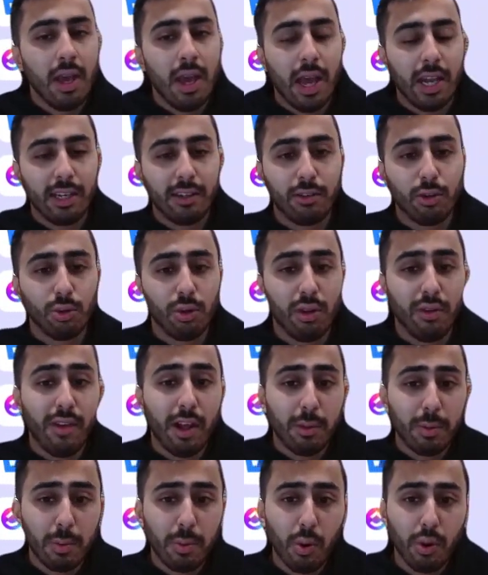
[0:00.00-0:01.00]
And so the
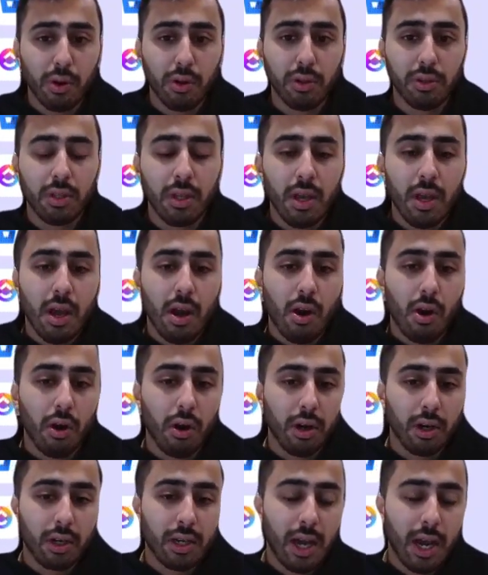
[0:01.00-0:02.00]
developer portals
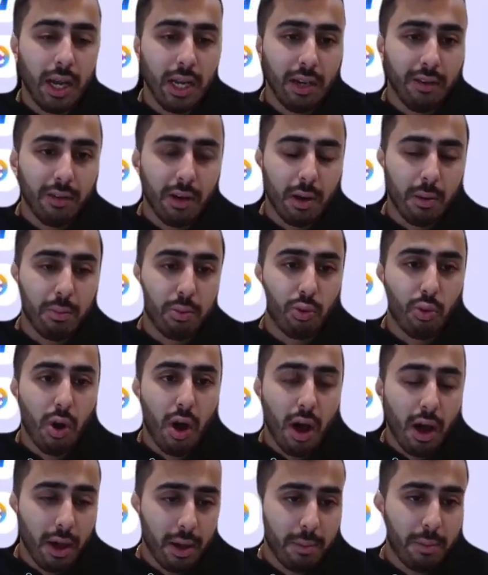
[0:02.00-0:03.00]
are kind of a
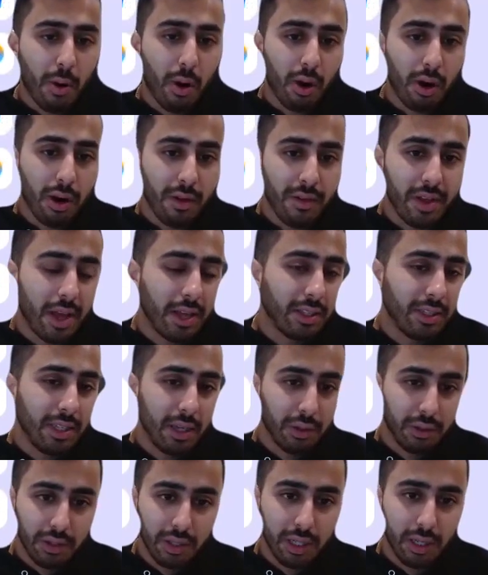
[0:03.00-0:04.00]
broad part of the
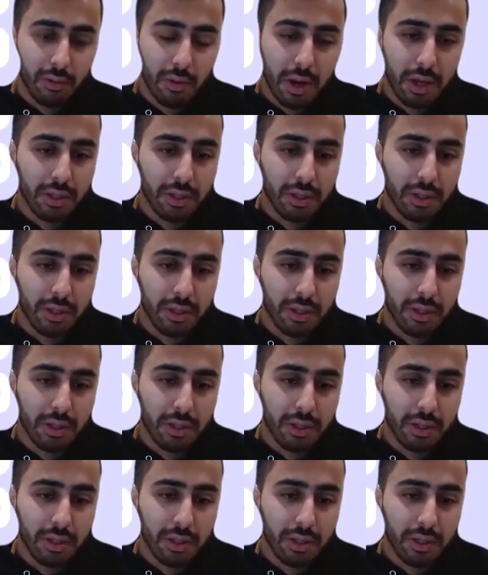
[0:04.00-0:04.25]
SDLC, right?